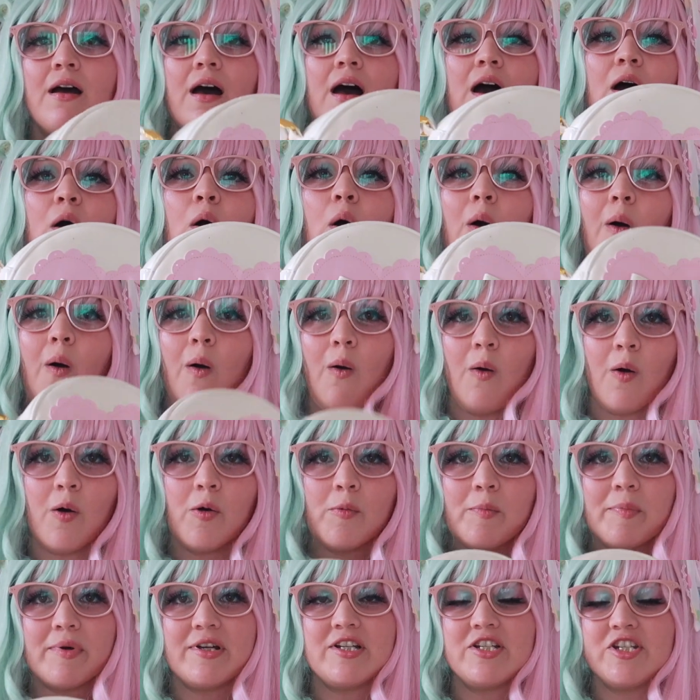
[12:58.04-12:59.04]
a
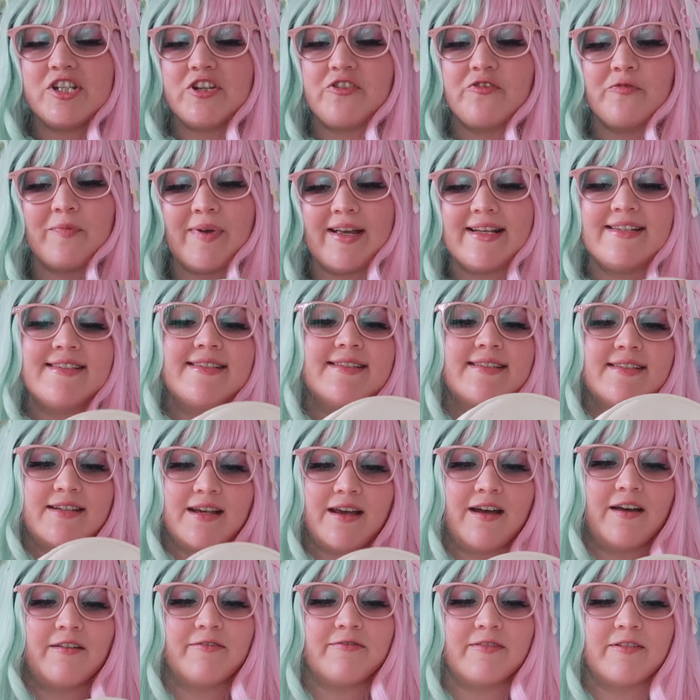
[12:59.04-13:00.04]
whole bunch of my
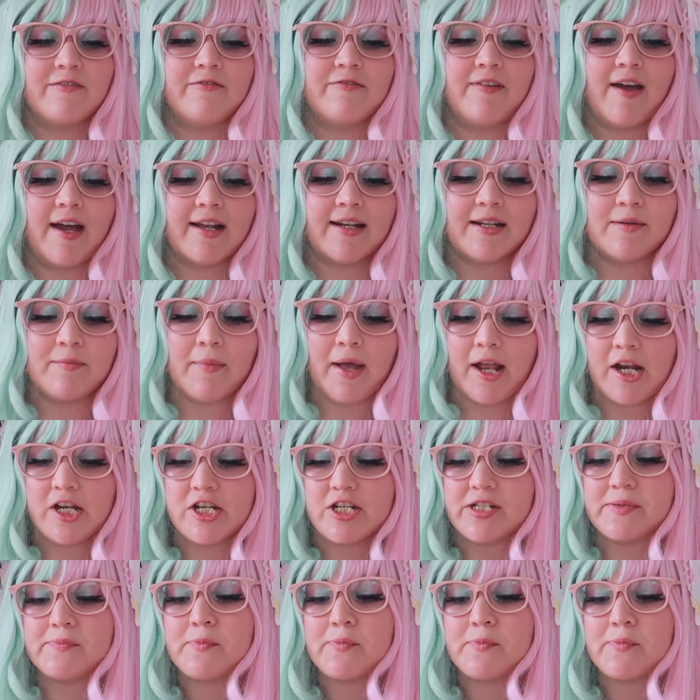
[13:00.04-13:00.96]
stuff. In fact, it matches